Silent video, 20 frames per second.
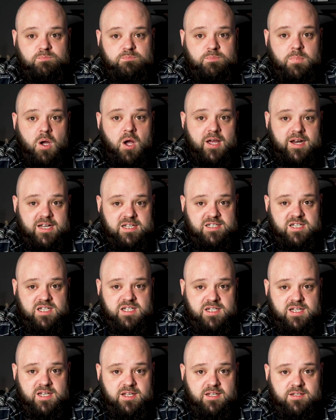buy an
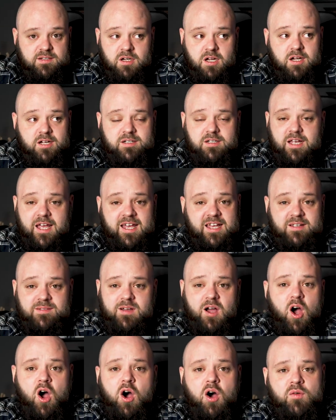SSD. Like a
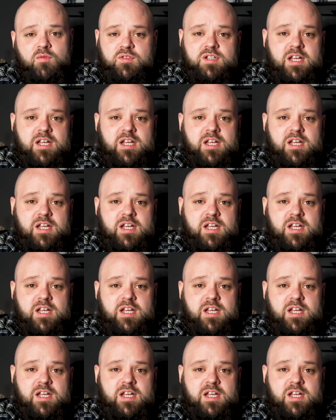0.5